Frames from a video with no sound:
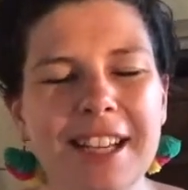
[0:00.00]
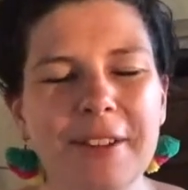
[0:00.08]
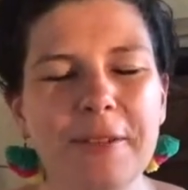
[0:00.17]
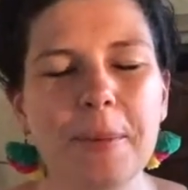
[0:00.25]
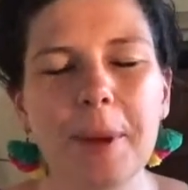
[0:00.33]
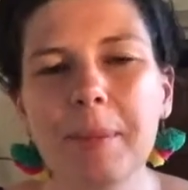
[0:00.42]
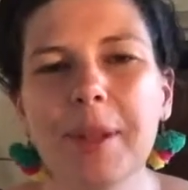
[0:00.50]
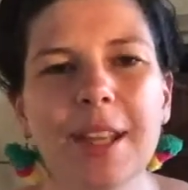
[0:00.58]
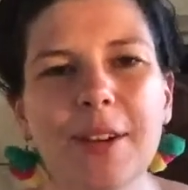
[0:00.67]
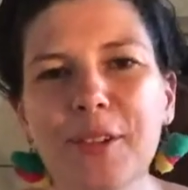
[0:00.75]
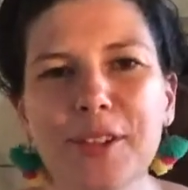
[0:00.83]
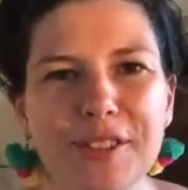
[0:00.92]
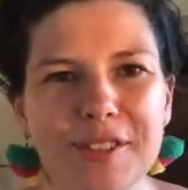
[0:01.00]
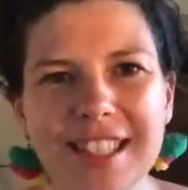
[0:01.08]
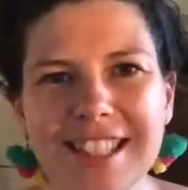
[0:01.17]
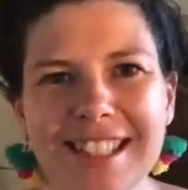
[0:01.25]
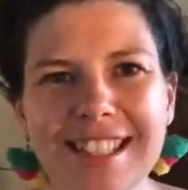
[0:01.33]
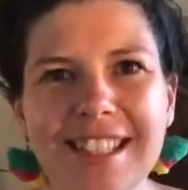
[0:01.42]
Remember that all of
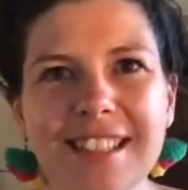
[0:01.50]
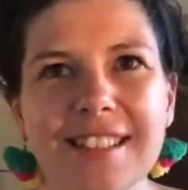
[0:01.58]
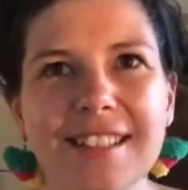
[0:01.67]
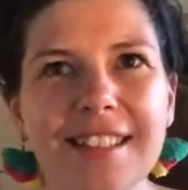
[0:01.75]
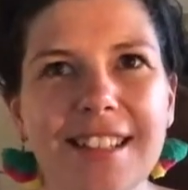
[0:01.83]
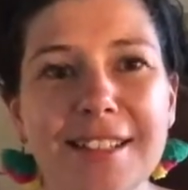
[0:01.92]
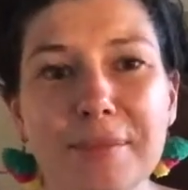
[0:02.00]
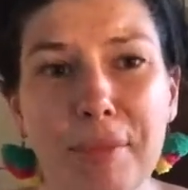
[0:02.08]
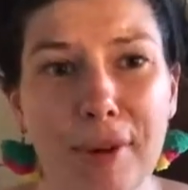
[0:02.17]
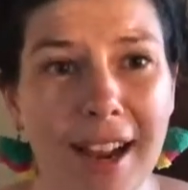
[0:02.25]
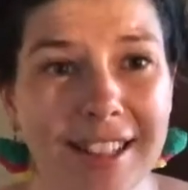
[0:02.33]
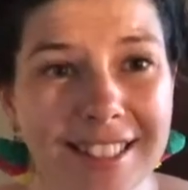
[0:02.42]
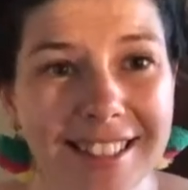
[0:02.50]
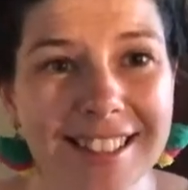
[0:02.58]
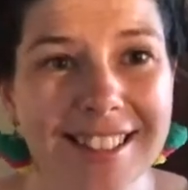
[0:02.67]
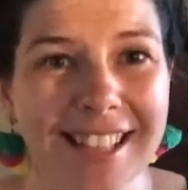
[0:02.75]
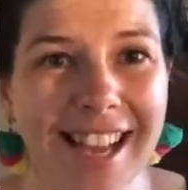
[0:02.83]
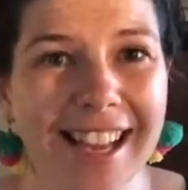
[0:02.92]
this it's
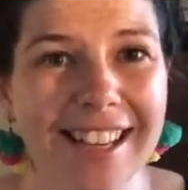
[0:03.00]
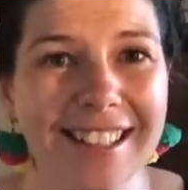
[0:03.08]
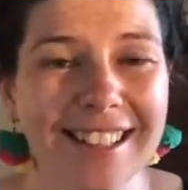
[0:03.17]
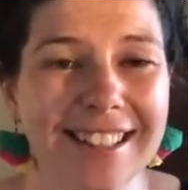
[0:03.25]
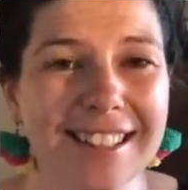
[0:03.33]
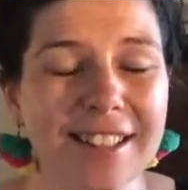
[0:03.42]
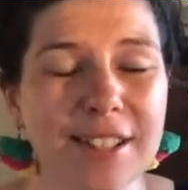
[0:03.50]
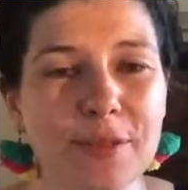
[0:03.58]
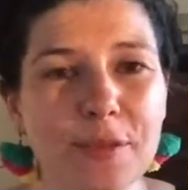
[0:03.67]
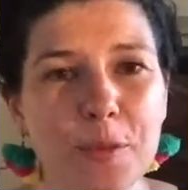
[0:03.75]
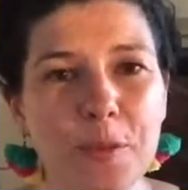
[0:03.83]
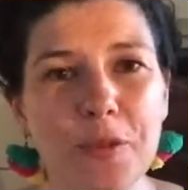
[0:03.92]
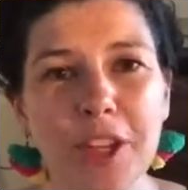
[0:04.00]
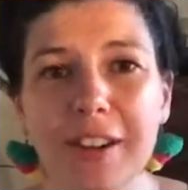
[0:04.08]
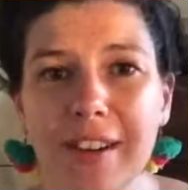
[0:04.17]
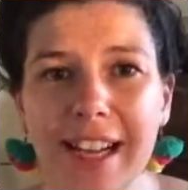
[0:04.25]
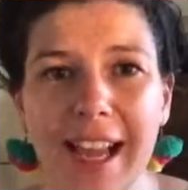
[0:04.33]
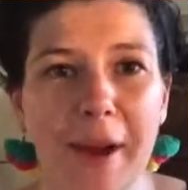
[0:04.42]
practice, and it's
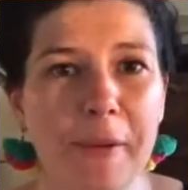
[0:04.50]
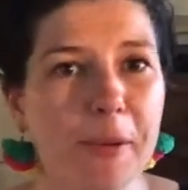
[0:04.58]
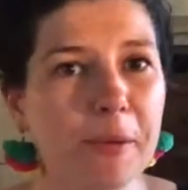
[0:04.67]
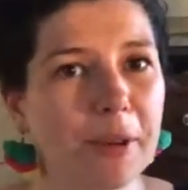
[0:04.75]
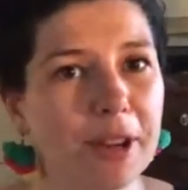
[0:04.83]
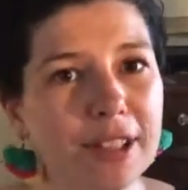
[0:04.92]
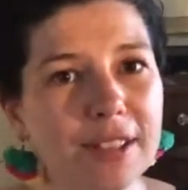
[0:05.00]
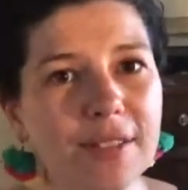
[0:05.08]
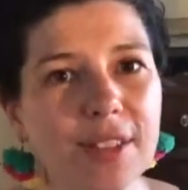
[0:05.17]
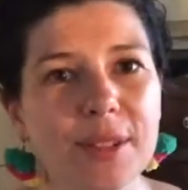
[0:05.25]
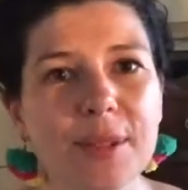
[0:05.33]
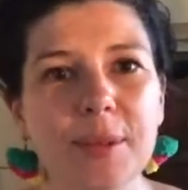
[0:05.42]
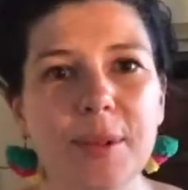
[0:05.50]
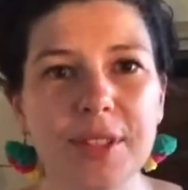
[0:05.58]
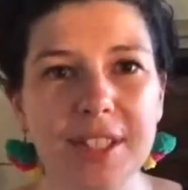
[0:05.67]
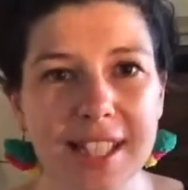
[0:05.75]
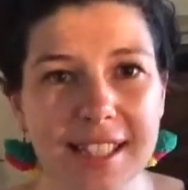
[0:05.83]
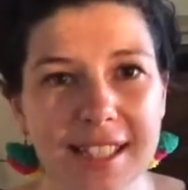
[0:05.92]
figuring out what works for you and what
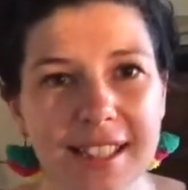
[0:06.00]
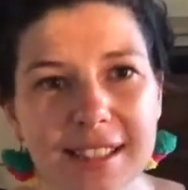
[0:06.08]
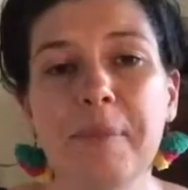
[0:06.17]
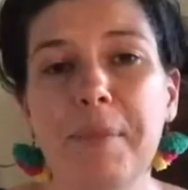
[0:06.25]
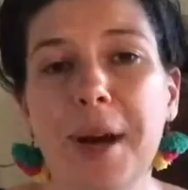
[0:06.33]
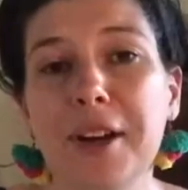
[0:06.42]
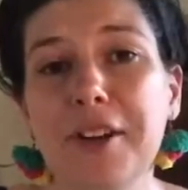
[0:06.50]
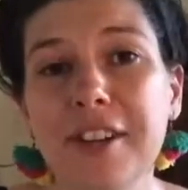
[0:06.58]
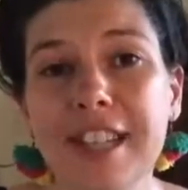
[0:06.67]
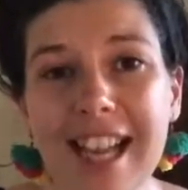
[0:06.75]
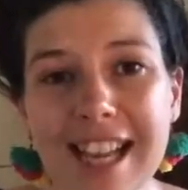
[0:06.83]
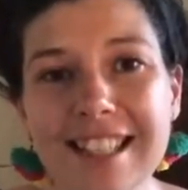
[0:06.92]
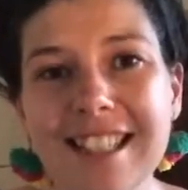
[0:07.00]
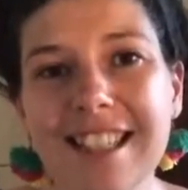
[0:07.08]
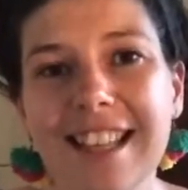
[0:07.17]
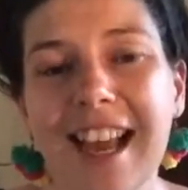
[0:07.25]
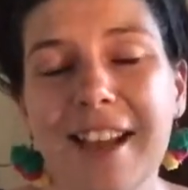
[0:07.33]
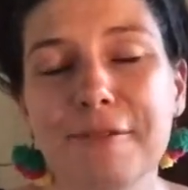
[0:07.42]
doesn't, but
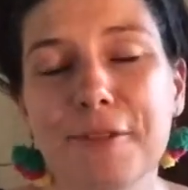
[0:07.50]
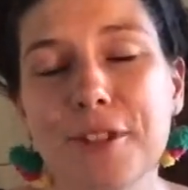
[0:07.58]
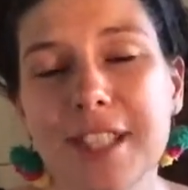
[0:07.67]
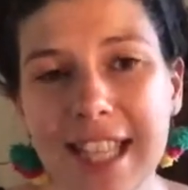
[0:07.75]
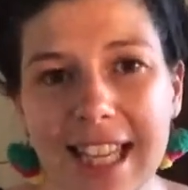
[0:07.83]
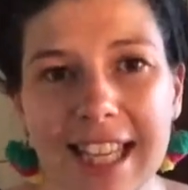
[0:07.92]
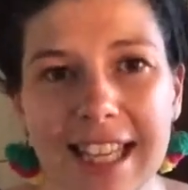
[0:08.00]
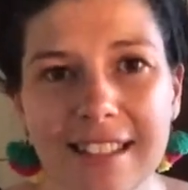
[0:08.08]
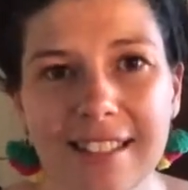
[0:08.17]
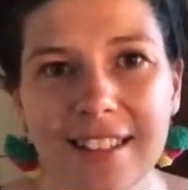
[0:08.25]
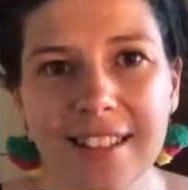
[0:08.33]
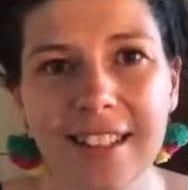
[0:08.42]
creating a routine,